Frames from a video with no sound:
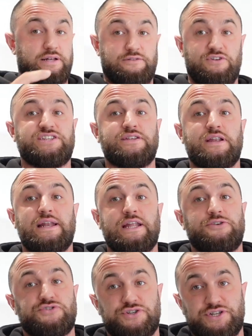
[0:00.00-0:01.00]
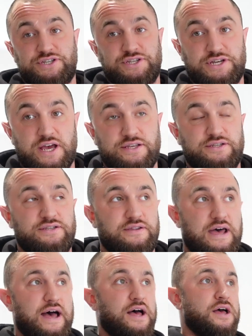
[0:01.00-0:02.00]
Recent literature suggests
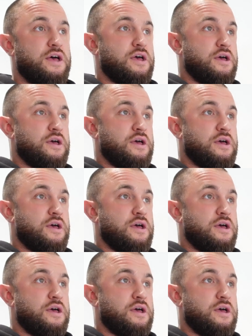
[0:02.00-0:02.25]
that